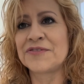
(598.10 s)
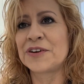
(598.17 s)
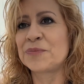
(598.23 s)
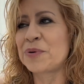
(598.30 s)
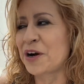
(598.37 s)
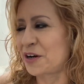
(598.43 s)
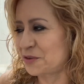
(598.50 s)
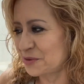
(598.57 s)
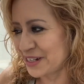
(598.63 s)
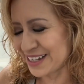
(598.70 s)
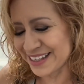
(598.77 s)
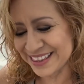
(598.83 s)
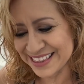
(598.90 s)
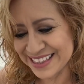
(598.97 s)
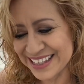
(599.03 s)
part
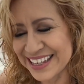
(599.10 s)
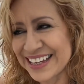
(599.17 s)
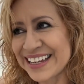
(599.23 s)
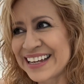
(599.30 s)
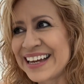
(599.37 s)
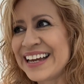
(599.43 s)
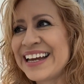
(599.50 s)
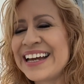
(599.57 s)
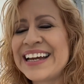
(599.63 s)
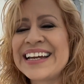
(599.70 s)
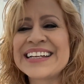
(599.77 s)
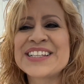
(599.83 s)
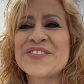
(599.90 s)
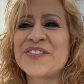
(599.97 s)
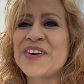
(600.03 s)
with,
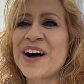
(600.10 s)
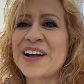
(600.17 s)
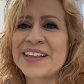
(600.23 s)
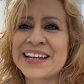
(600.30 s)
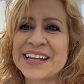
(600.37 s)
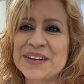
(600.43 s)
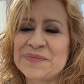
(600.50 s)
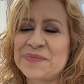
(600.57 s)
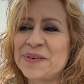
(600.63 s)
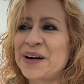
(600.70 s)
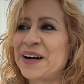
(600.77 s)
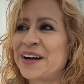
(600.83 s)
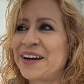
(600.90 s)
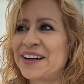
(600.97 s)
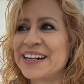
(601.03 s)
It's falling
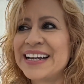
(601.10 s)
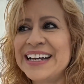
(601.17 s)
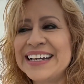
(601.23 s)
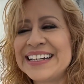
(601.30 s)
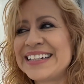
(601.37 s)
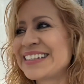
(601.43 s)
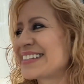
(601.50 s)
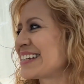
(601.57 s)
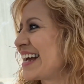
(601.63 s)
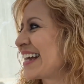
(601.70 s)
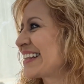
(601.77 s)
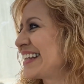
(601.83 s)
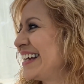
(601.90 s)
apart. It's like it